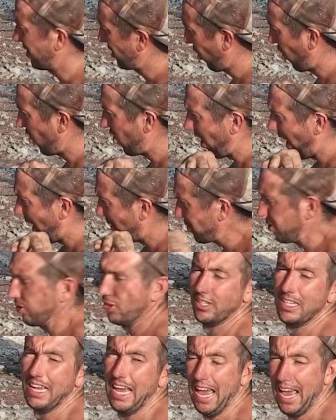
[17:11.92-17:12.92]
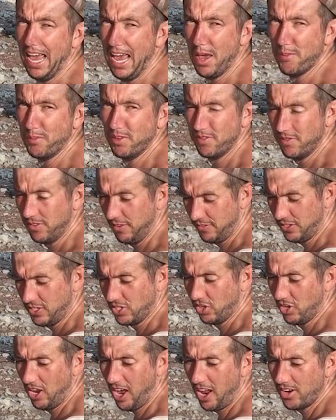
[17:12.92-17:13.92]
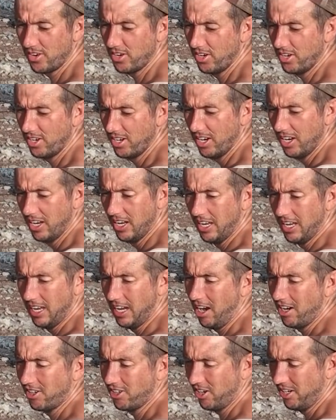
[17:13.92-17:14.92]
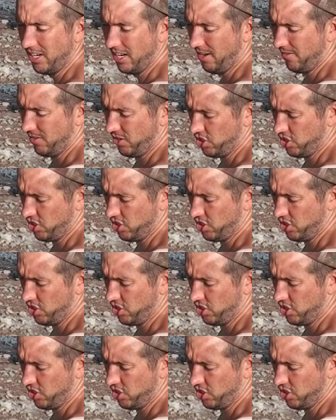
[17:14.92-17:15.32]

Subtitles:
go absolutely ham with 5200. I don't have a